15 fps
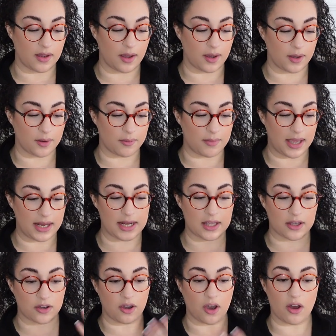
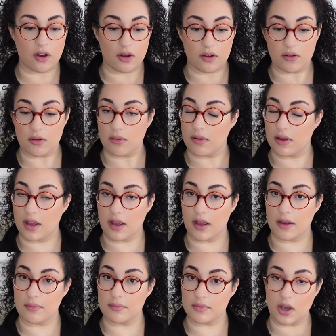any
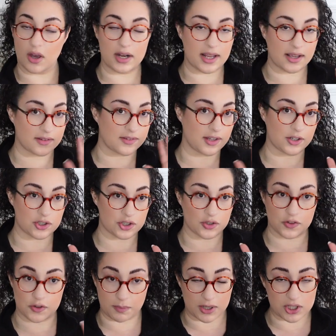curly extension
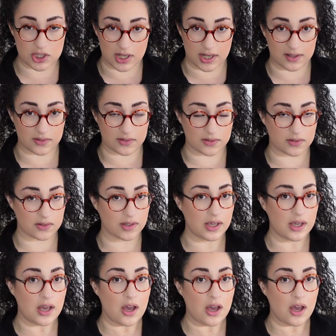specialists,